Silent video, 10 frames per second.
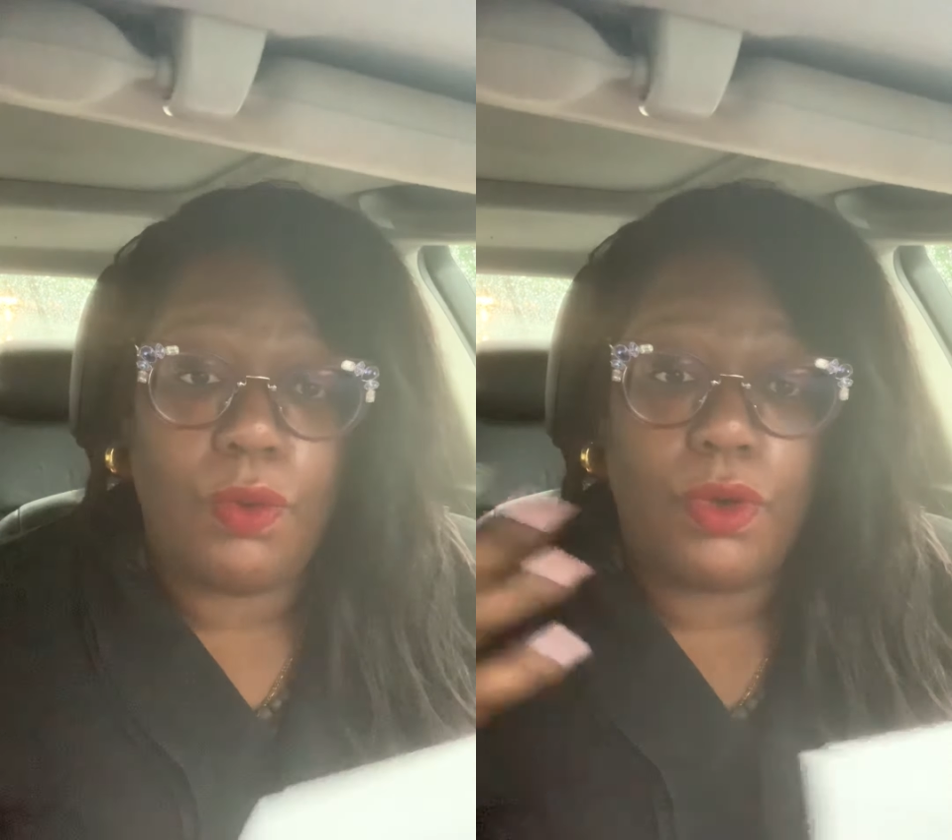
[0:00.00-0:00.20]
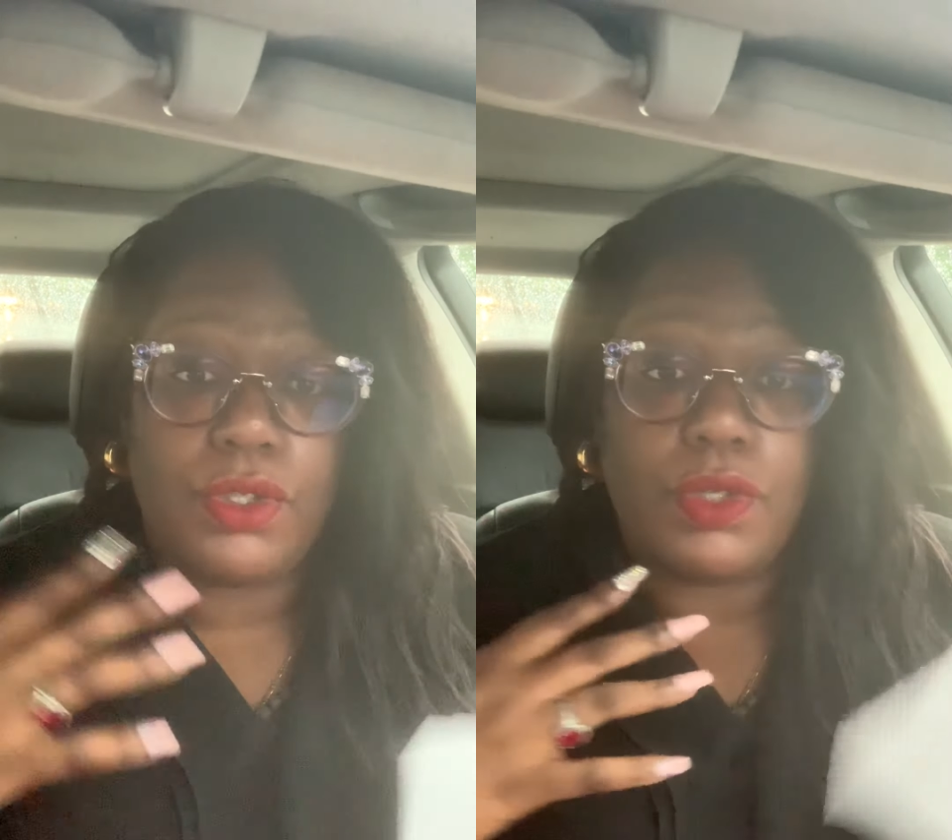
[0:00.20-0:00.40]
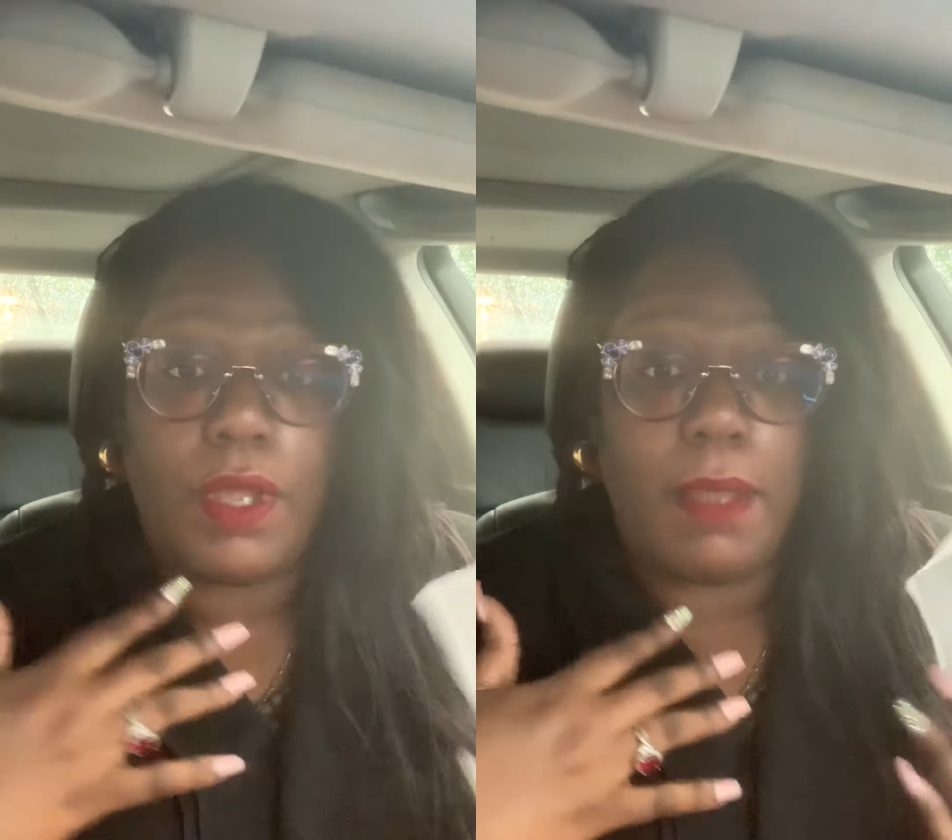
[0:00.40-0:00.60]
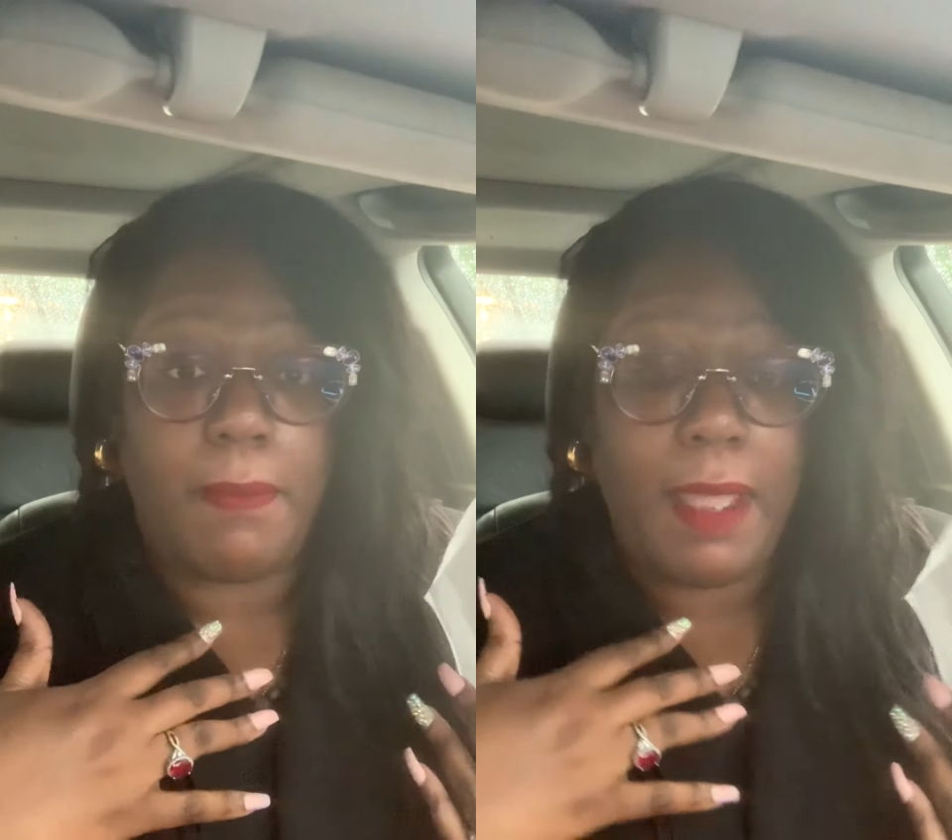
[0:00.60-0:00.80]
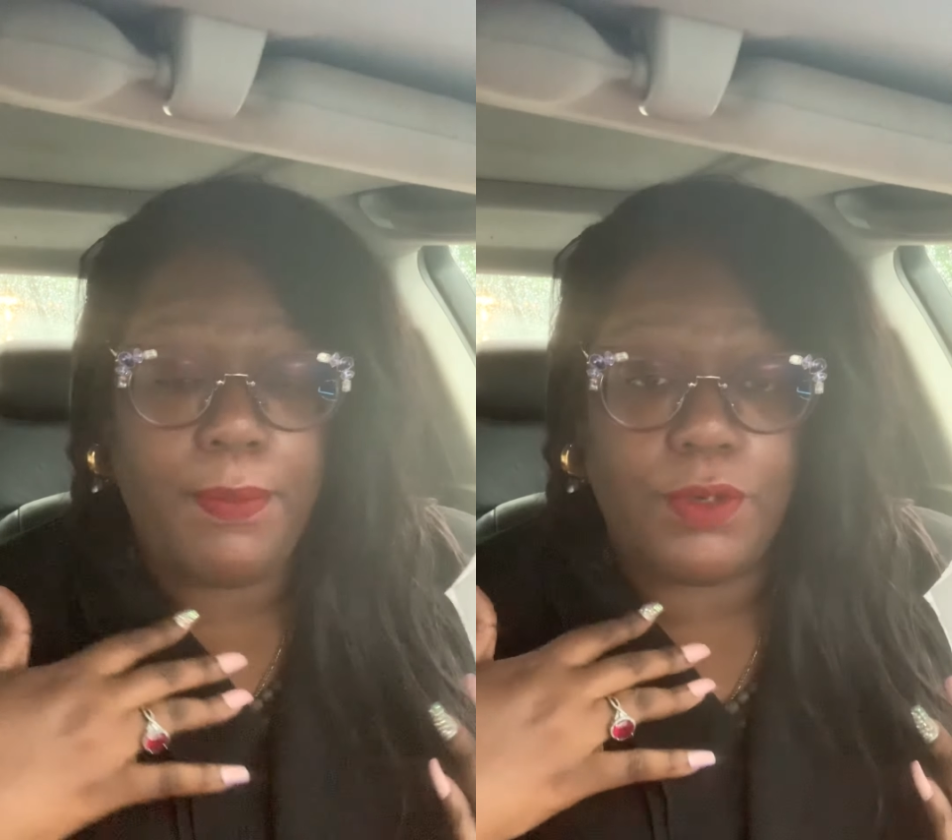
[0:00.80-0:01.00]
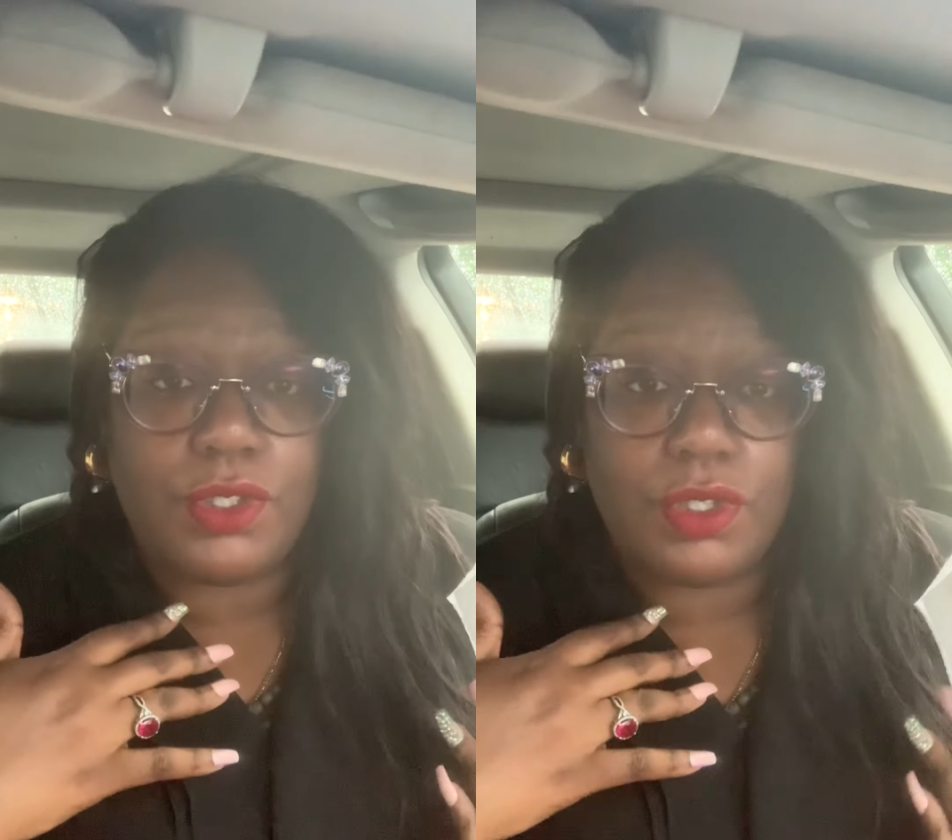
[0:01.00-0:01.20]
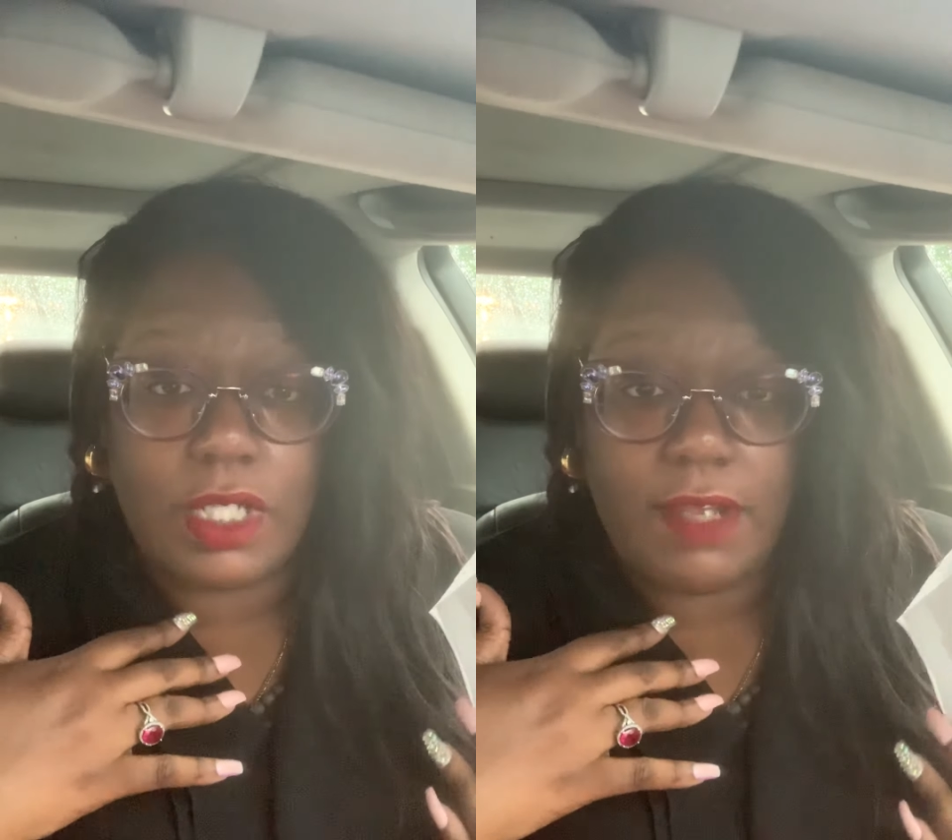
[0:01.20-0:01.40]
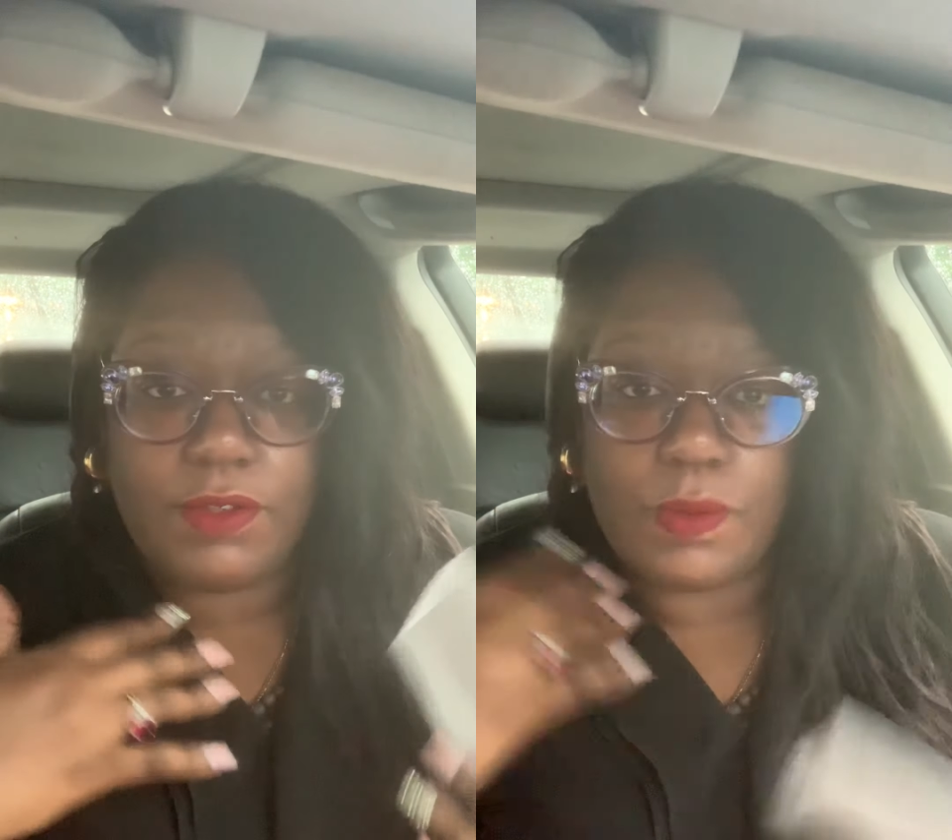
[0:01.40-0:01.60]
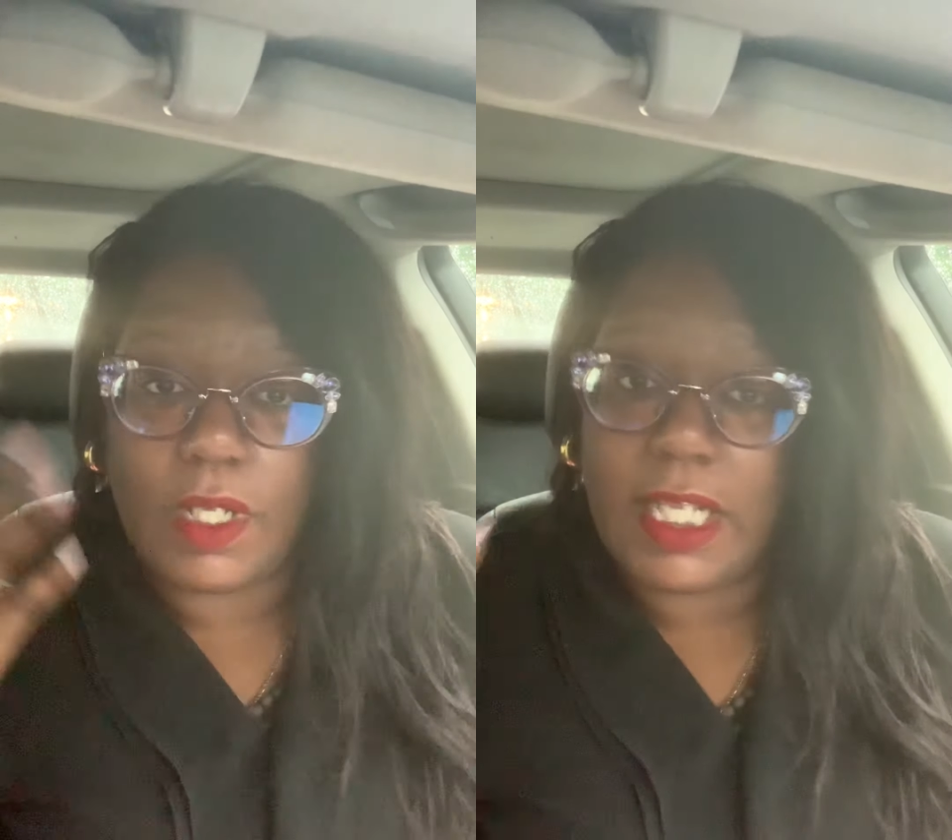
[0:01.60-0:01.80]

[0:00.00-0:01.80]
also in my personal life as well.